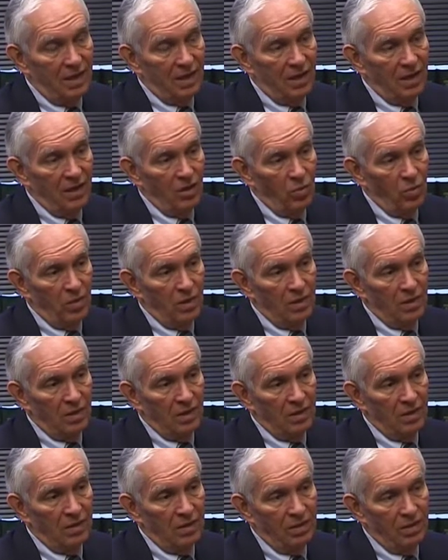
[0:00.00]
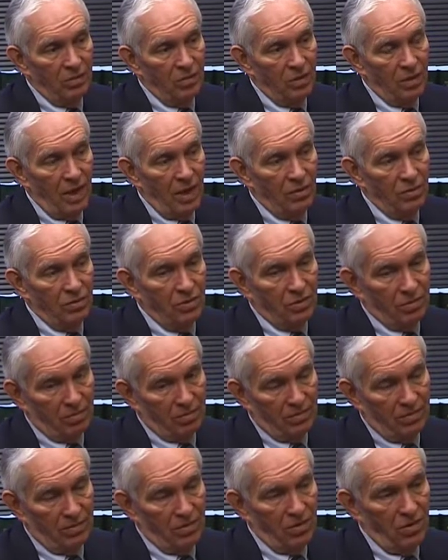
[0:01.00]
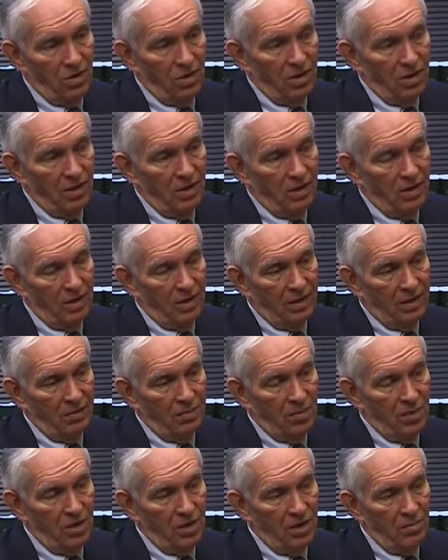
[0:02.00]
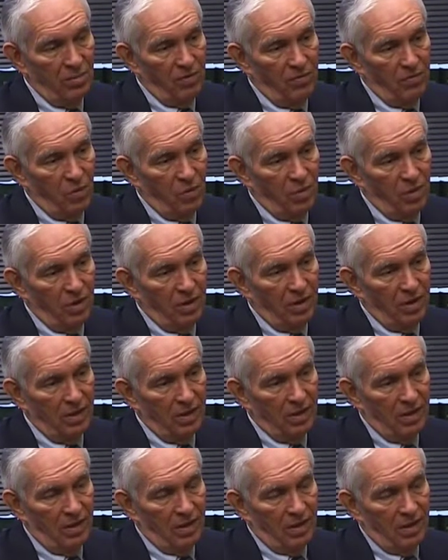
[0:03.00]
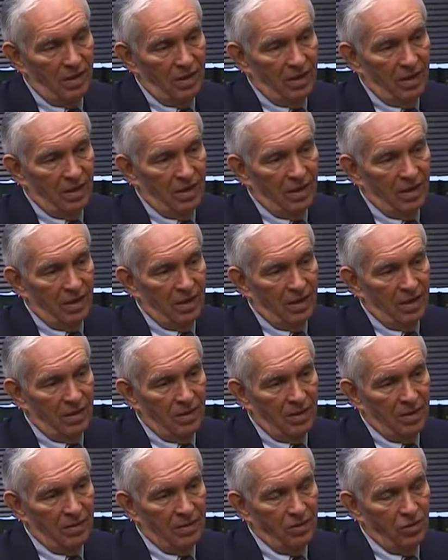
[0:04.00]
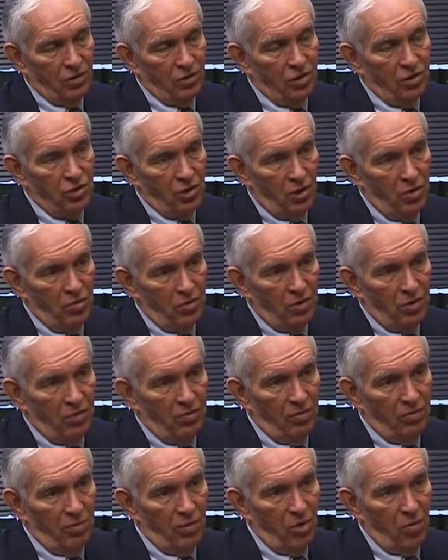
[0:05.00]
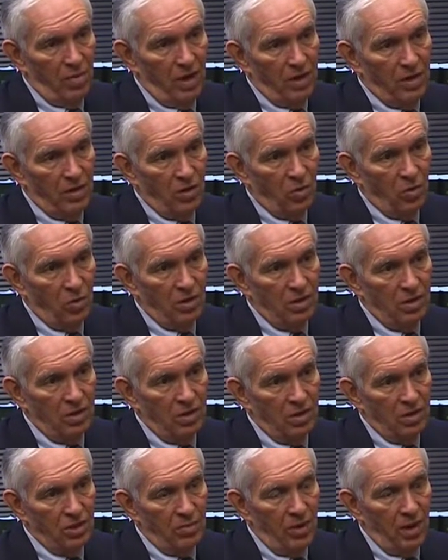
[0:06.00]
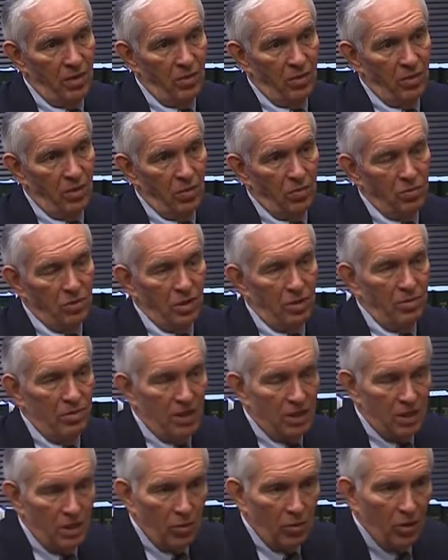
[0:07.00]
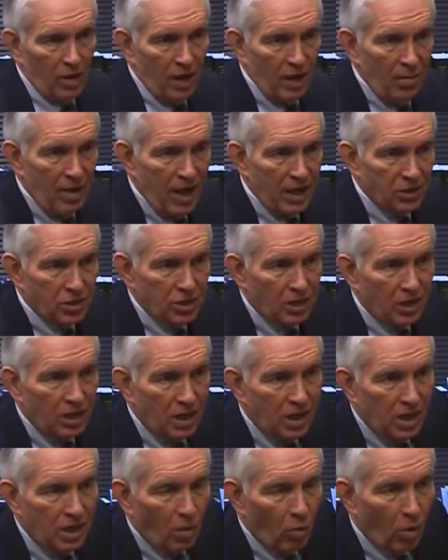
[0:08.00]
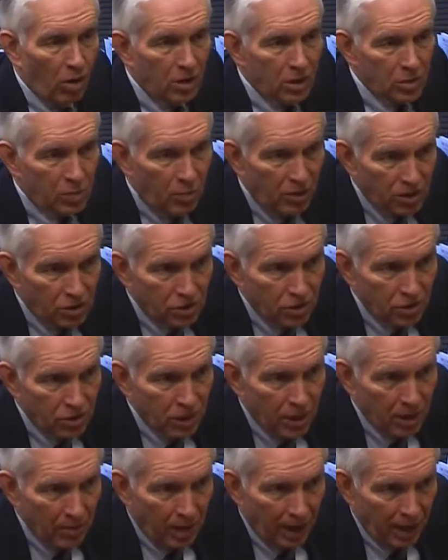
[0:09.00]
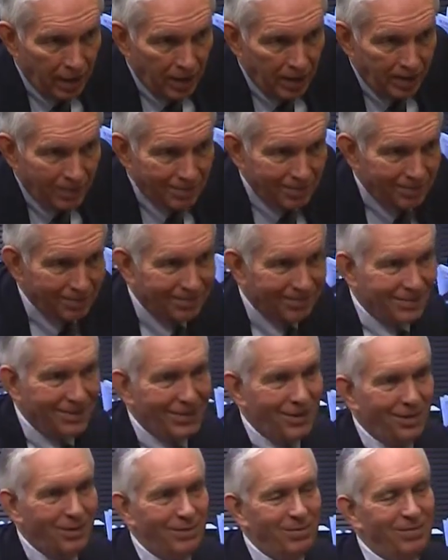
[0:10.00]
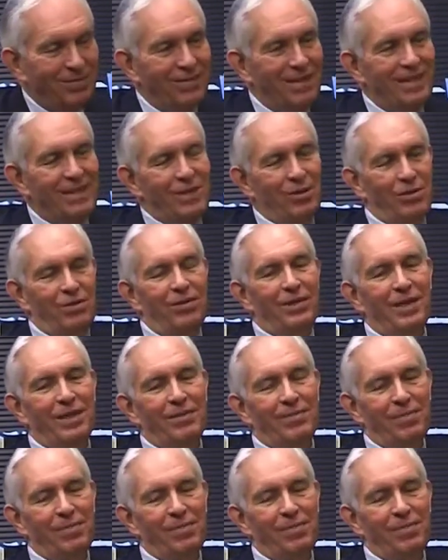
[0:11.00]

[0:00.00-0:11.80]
I know when I was young and appeared before Judge Luton over the probate court, and somebody would know something, he'd say, "Well, let me ask you, what does Pritchard say about it?" You know, that sort of thing.